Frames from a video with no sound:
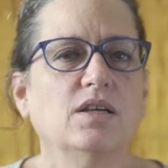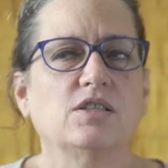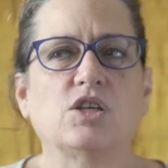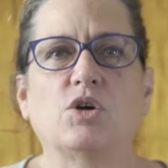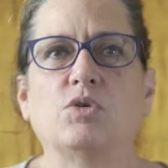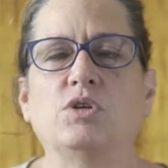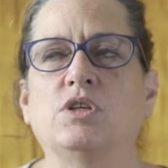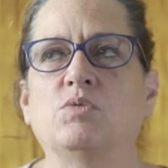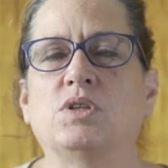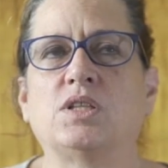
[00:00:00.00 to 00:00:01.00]
So
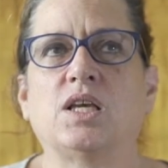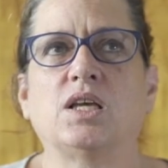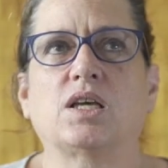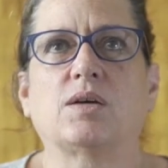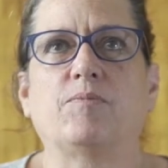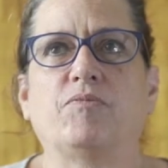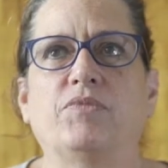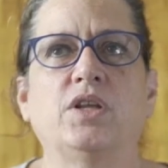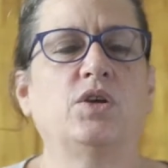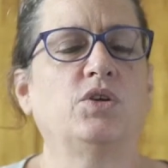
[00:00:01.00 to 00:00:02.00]
you would think,
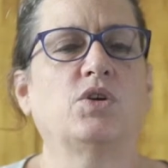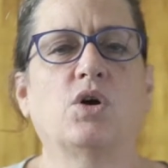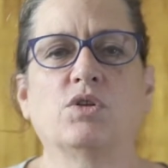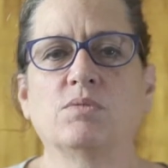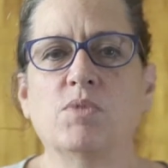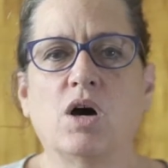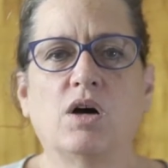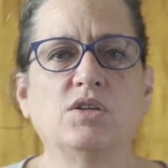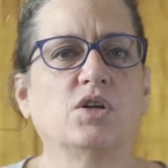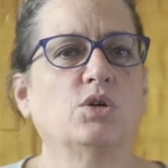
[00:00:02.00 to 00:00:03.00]
you know, you go to the
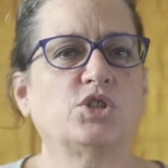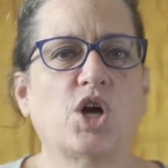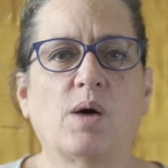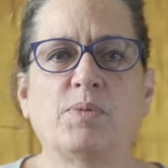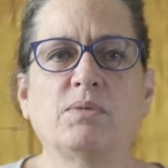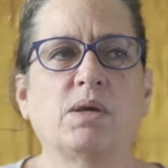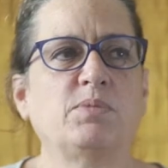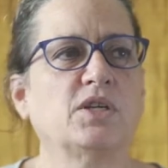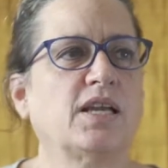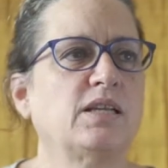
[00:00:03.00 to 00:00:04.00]
mall, you go shopping,
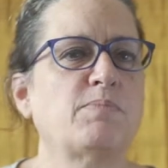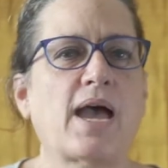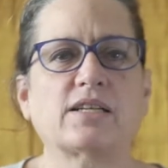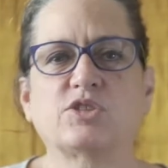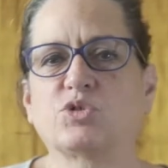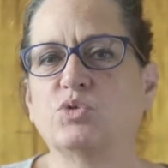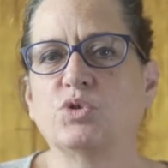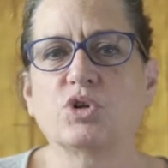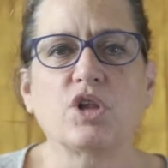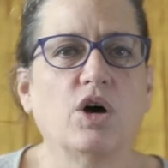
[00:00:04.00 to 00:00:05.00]
maybe you're getting back to
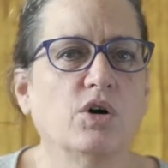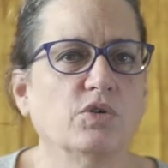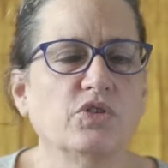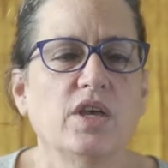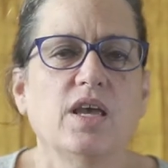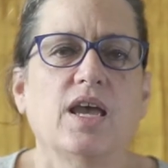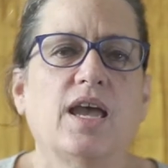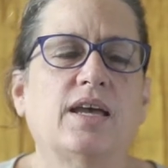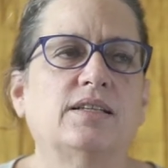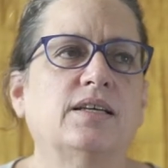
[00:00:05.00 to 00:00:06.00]
school clothes,
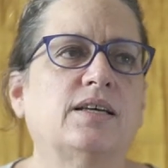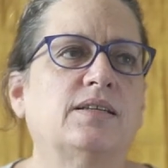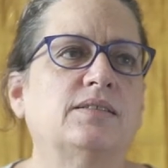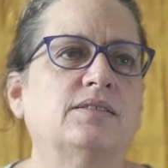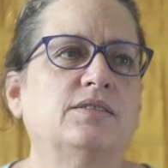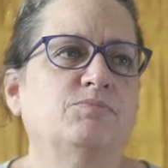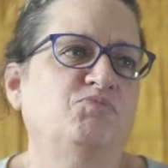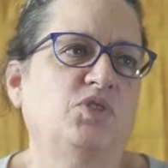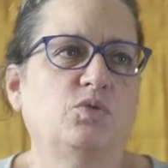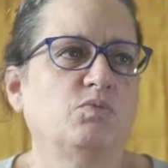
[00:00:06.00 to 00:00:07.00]
and
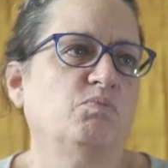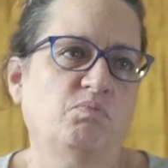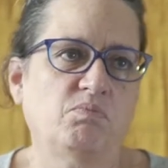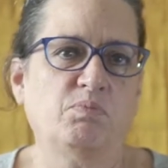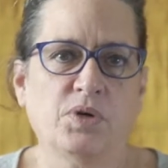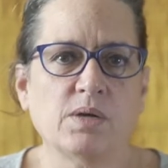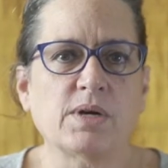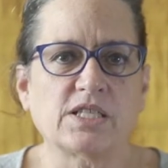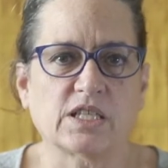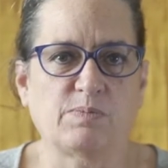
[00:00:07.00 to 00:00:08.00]
you pretty
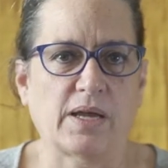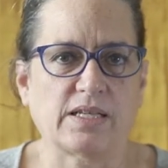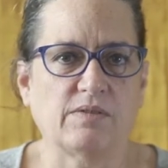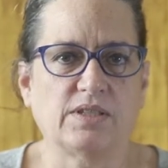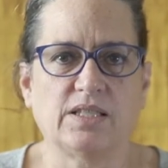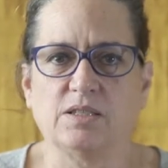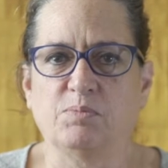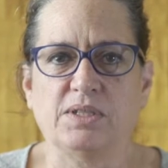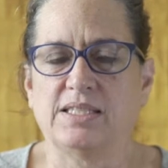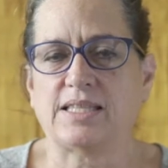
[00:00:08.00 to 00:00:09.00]
much expect everything to
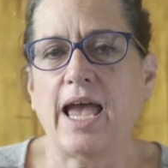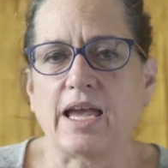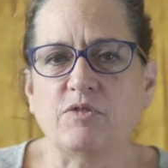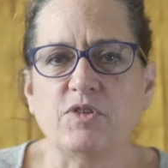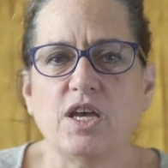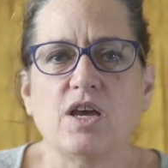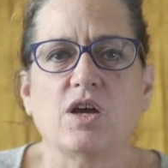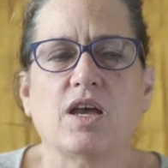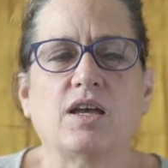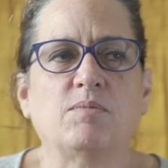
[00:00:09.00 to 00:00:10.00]
be safe.
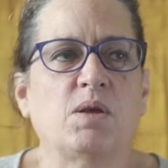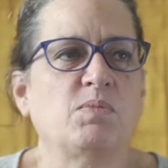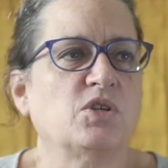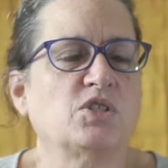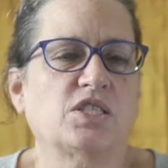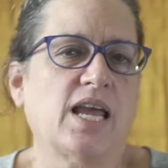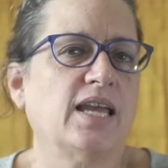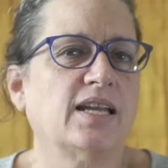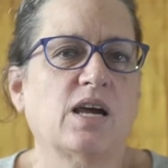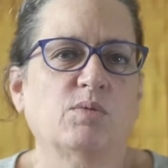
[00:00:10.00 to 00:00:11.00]
And maybe you're just
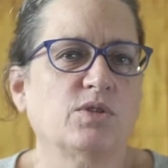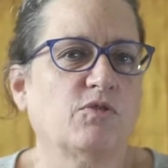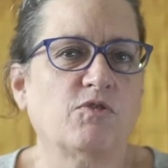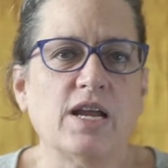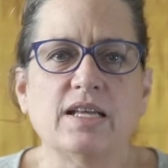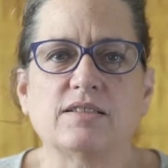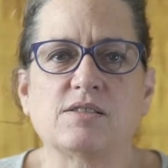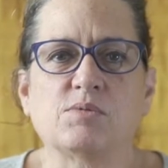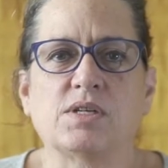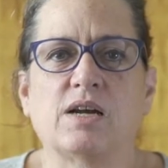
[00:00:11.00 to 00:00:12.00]
hanging out with your
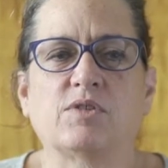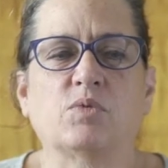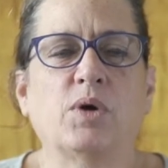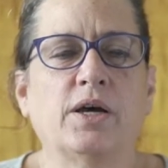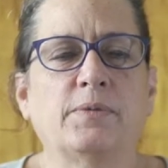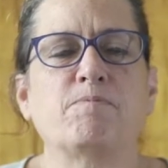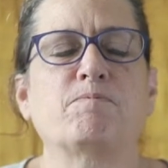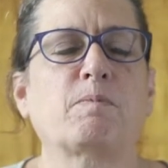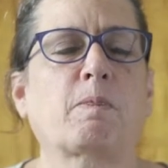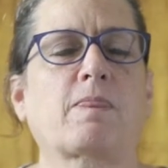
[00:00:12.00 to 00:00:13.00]
friends or whatever. Well,
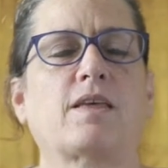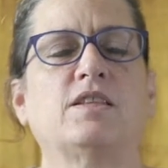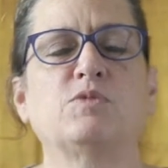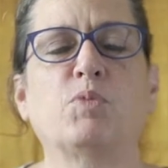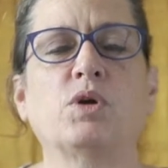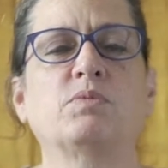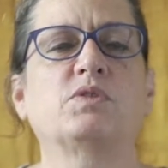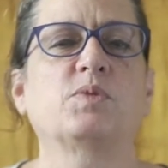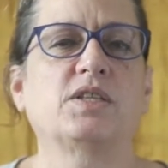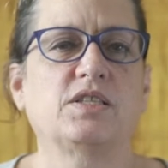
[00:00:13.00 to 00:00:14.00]
this boy
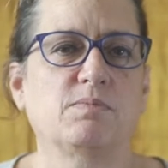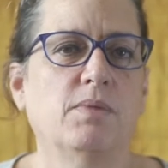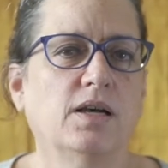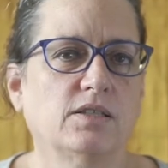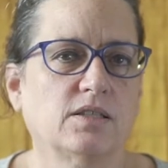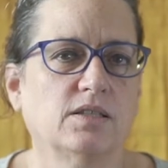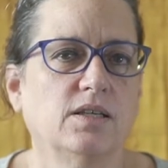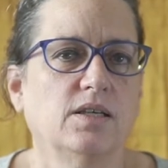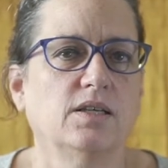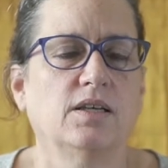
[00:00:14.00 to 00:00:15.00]
was with his mother,
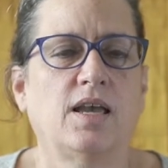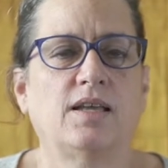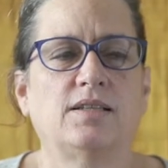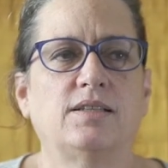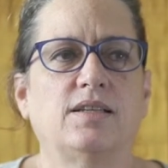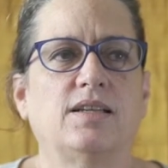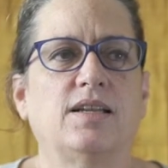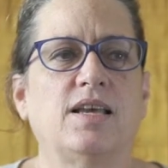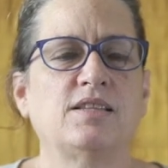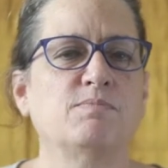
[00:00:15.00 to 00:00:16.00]
and
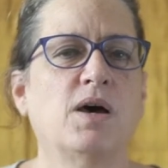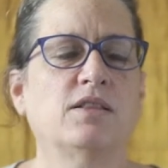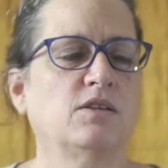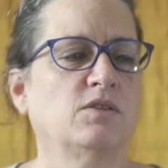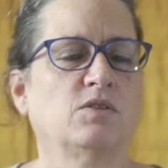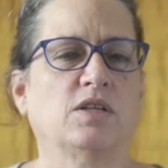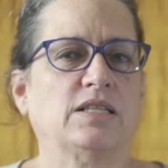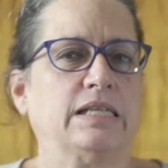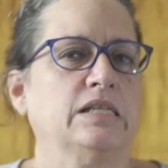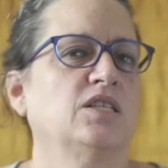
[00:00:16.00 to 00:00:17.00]
his mother
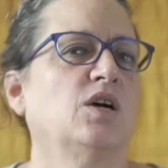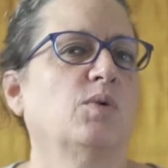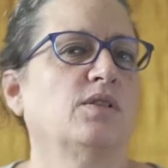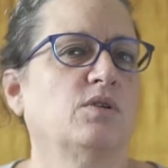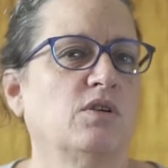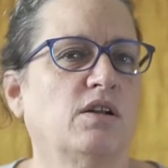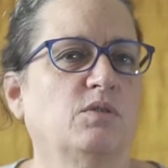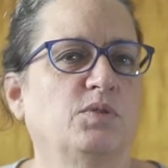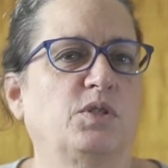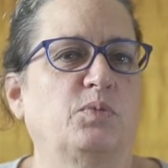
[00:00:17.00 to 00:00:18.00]
didn't know whether or not
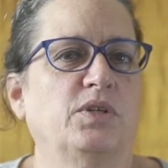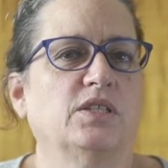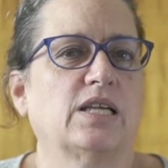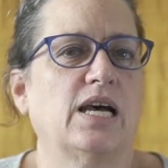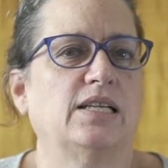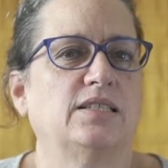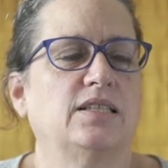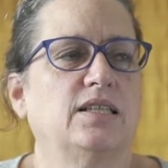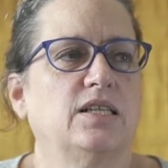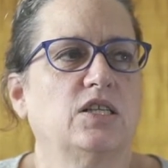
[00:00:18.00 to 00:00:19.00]
it was a real
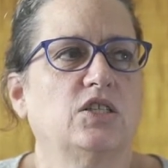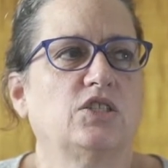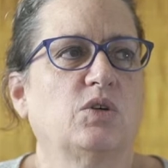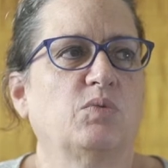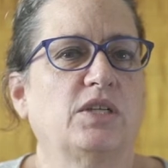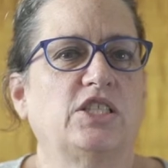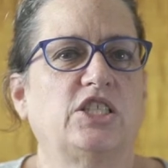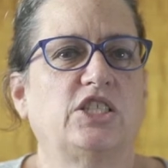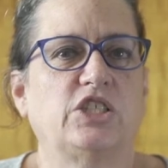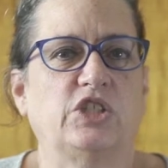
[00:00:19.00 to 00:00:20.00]
gun. So what does
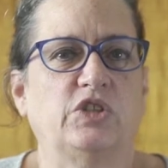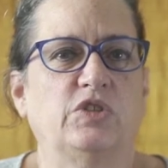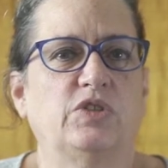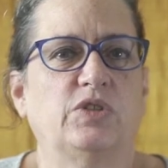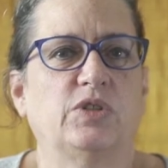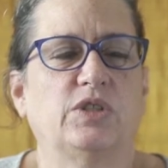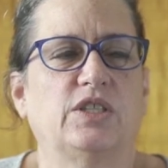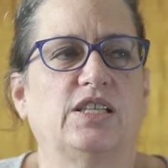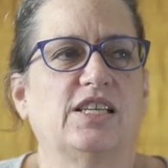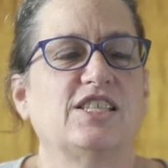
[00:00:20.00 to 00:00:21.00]
she do?
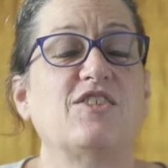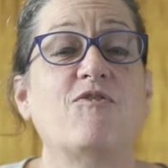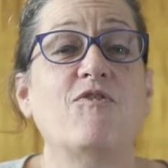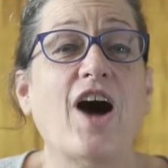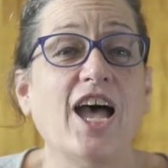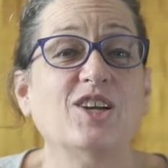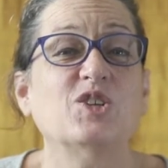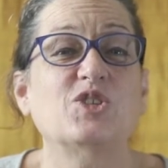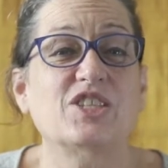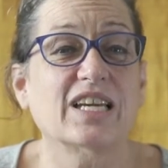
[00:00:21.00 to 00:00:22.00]
She
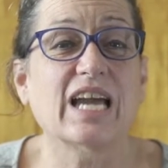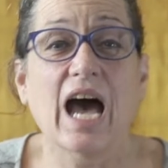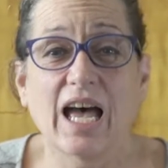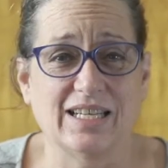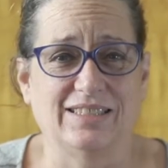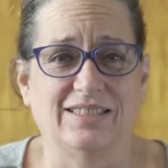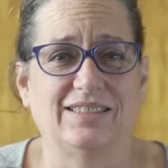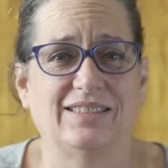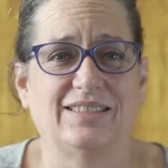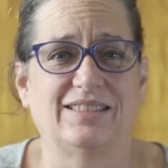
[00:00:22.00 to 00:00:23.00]
fires the gun
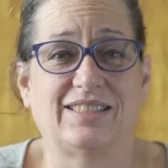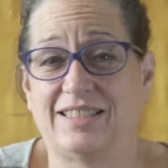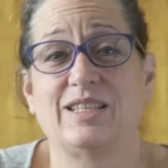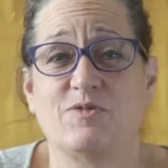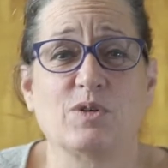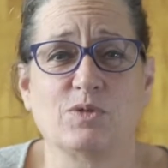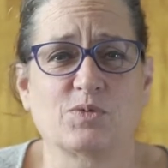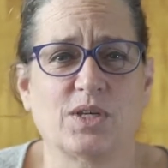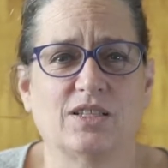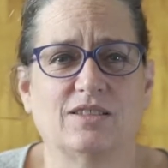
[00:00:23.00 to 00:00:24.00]
to see if it was
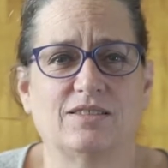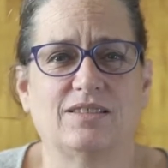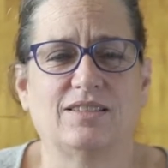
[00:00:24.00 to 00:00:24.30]
real.